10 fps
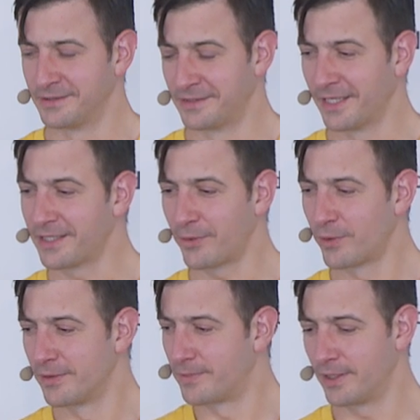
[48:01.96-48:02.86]
and I
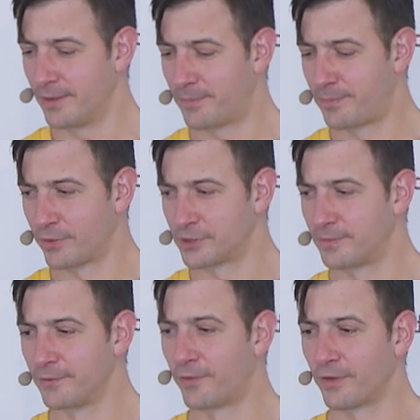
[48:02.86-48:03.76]
will uh, push it
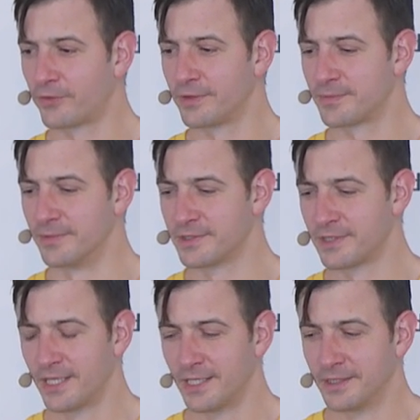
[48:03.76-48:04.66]
before Christmas.
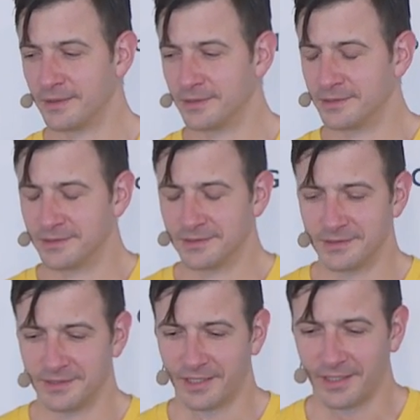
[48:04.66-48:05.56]

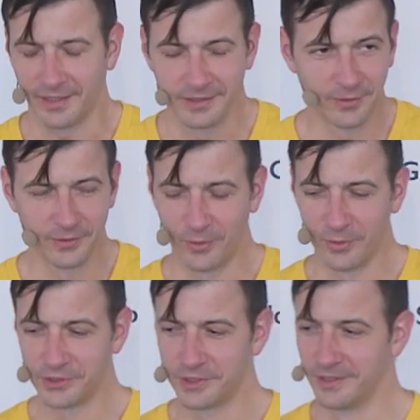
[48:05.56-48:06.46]
I don't know
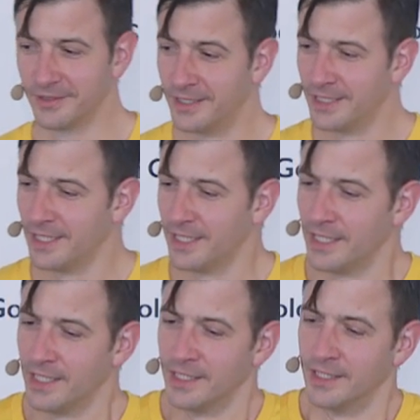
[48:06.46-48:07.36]
which year.
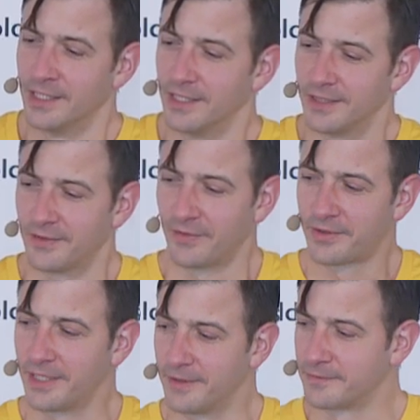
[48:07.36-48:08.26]
Uh,
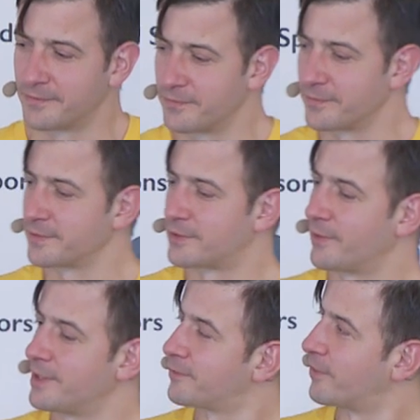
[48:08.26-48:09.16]
okay, so
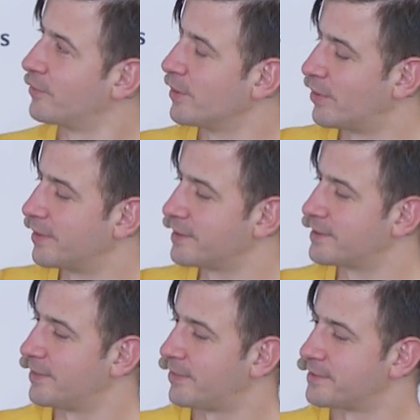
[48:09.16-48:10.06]
that's for real world
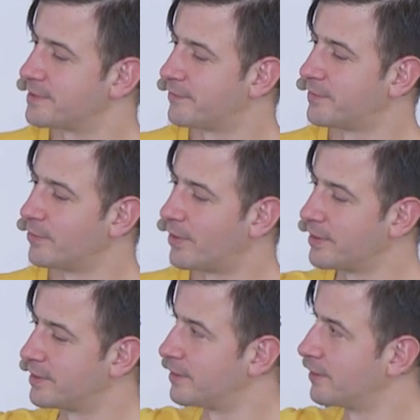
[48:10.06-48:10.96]
examples. If you want
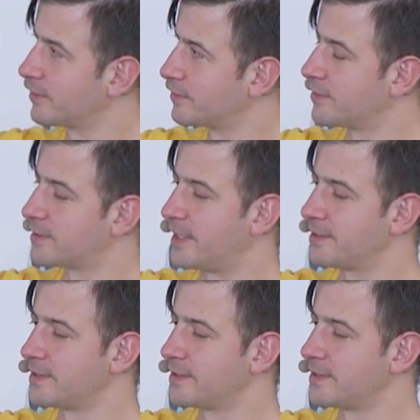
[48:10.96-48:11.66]
to look into the slides